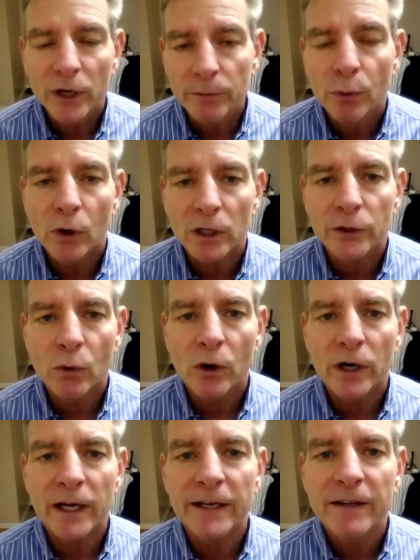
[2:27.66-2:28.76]
Portland,
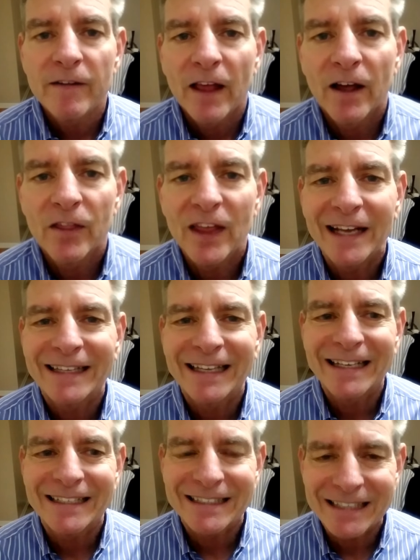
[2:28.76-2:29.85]
Oregon, that
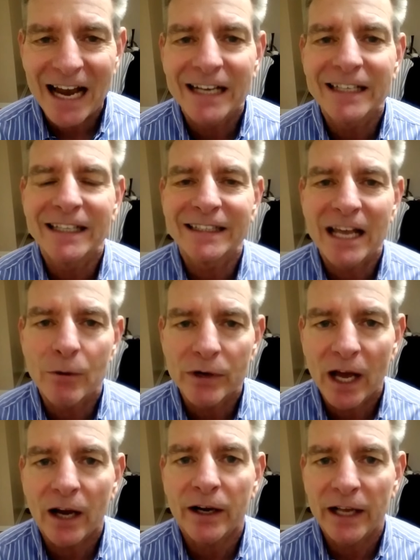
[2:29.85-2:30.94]
they decided that they were
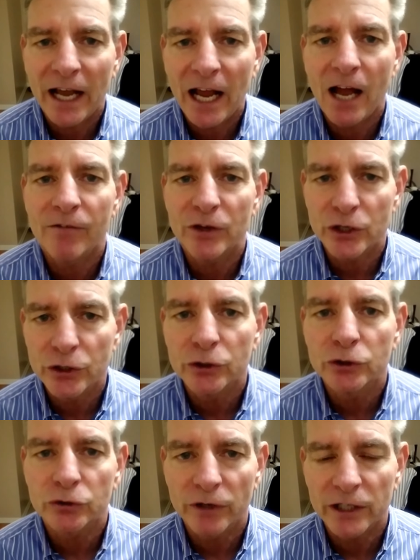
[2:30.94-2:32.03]
not going to have a
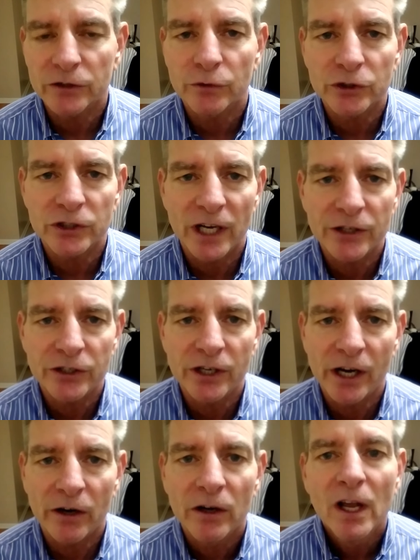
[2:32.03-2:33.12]
huge transfer station
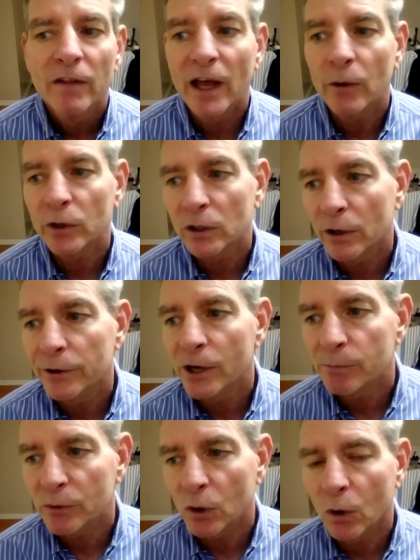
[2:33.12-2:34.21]
there that would load
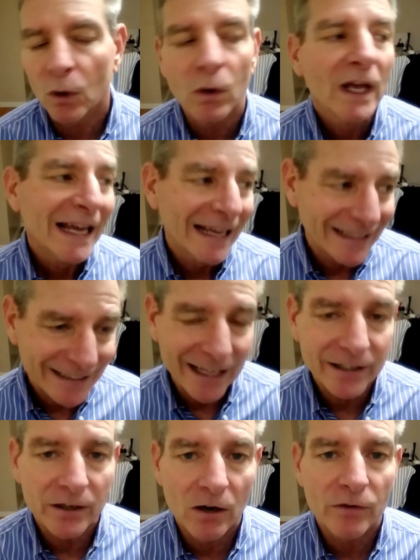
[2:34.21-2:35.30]
up coal and
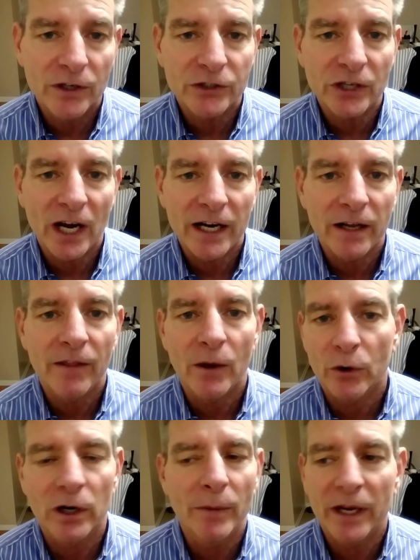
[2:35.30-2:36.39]
send it over to China. They were
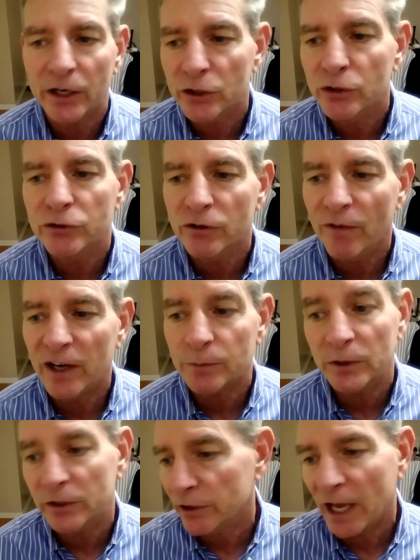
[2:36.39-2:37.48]
going to make a huge
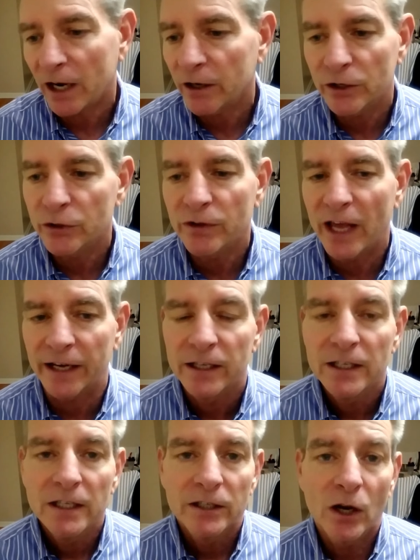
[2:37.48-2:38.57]
investment. They're not going to do that.
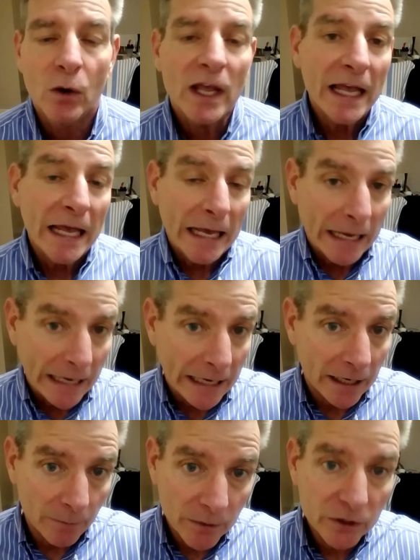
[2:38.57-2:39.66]

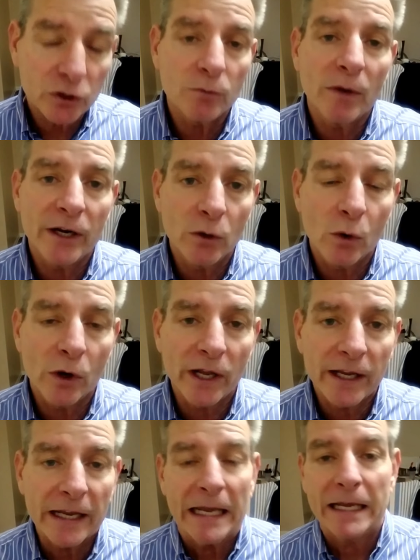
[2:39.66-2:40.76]
And Mr.
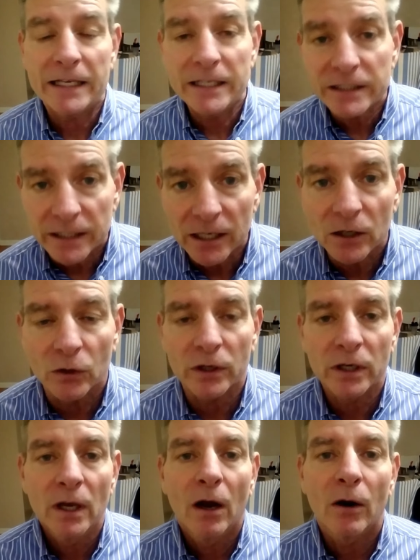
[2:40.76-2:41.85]
Minoity and his ilk
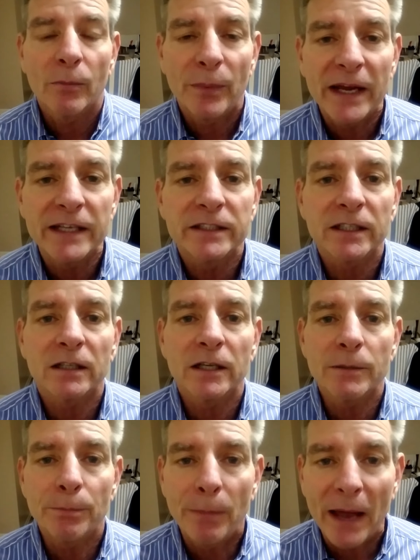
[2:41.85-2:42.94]
are
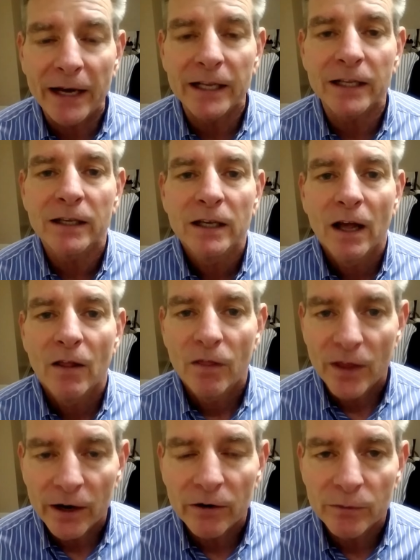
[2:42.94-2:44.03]
basically betting
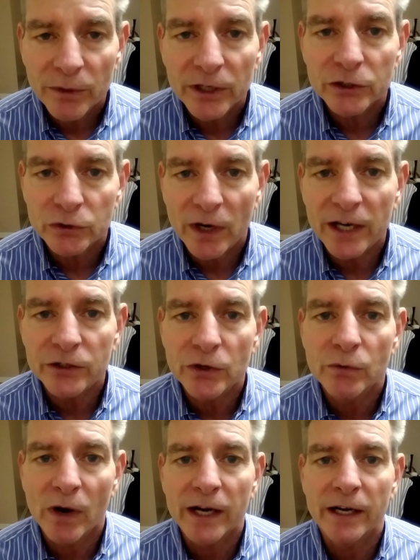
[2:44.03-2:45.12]
their
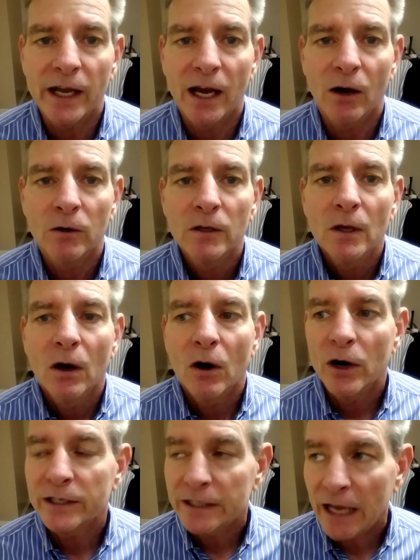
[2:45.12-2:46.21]
administration right now
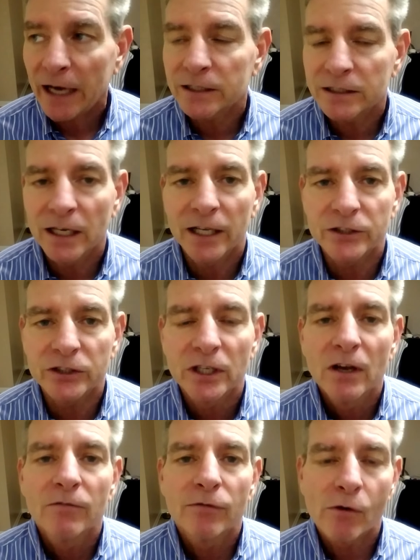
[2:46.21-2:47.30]
on tax cuts
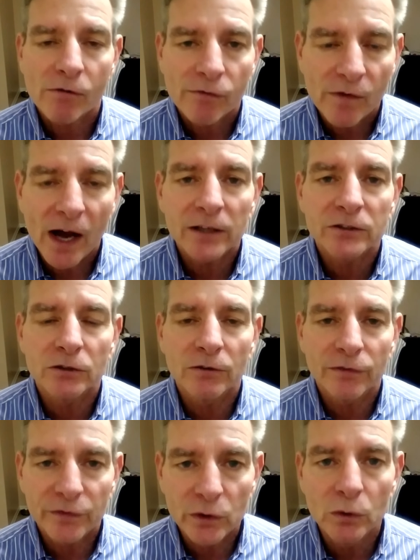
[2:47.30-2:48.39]
for fossil
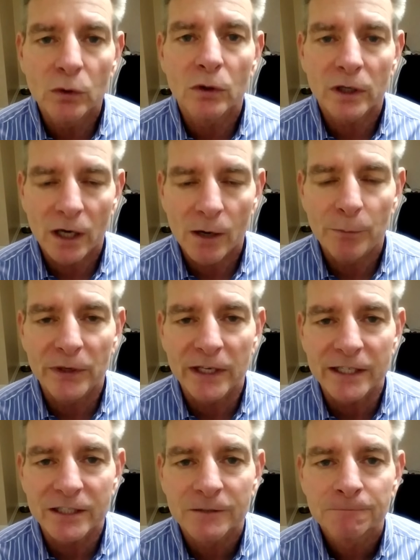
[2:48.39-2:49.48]
fuel
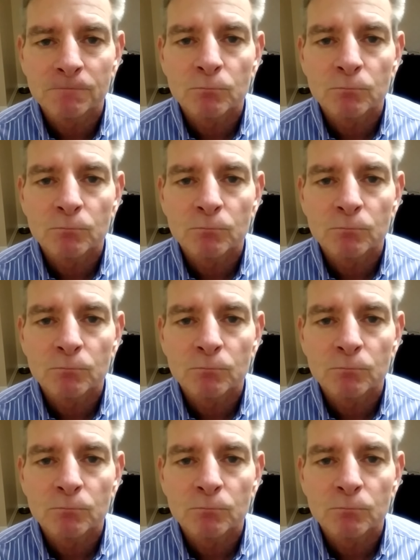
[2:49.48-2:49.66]
companies,